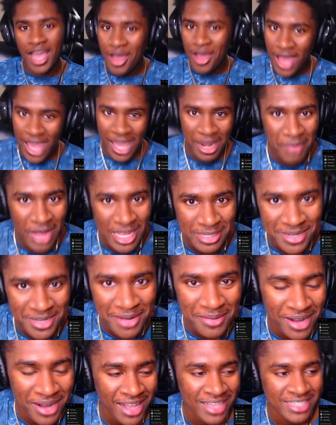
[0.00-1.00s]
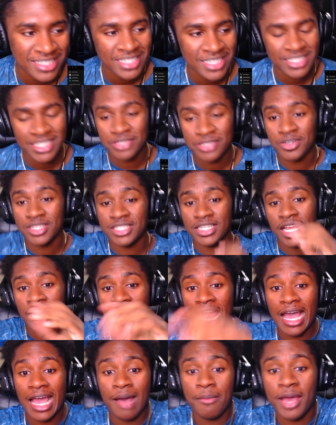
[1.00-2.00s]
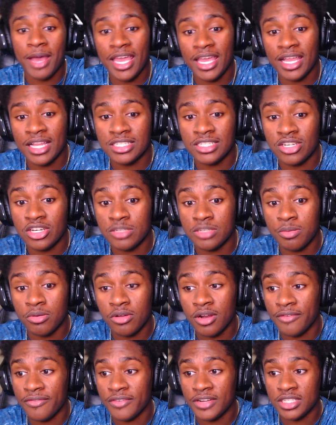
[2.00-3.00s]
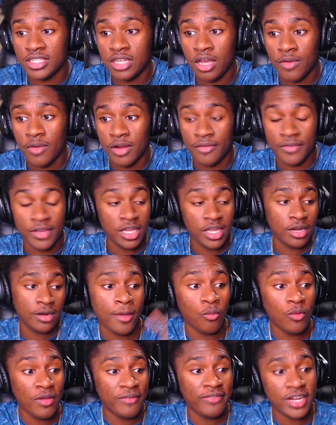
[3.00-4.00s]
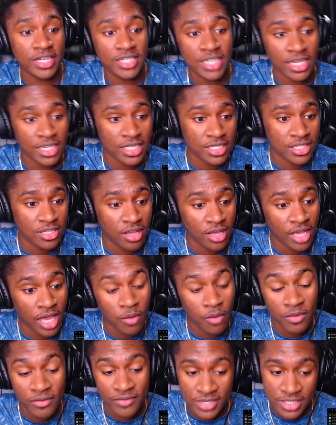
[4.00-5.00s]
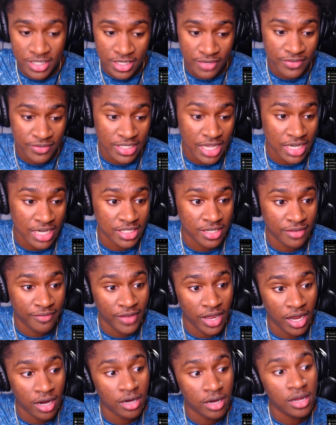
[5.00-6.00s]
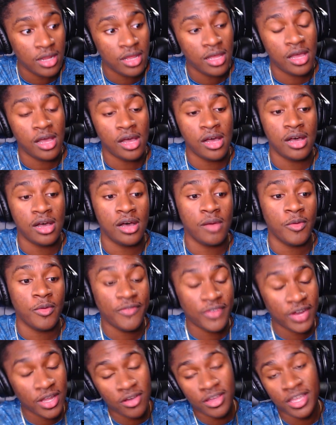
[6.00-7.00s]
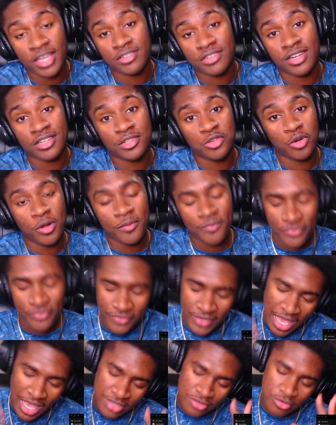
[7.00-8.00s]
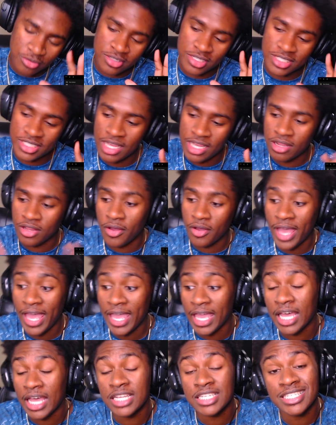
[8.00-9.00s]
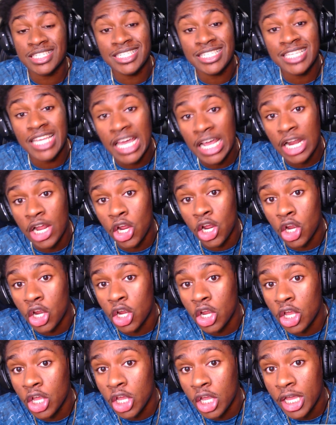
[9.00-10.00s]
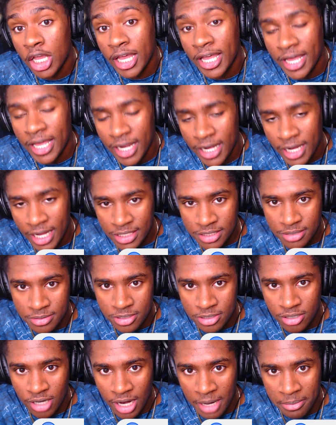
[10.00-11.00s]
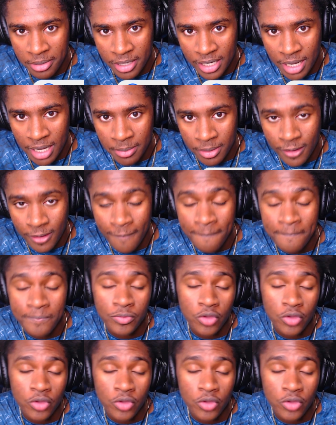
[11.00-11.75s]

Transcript: Anyways, man, regardless of the situation, I got my English series pulled up for this song right over here. We finna check this song out. We finna see if it's actually fire. We finna go and get straight to it. If you guys new to the channel though, hey, consider hitting that subscribe button down below.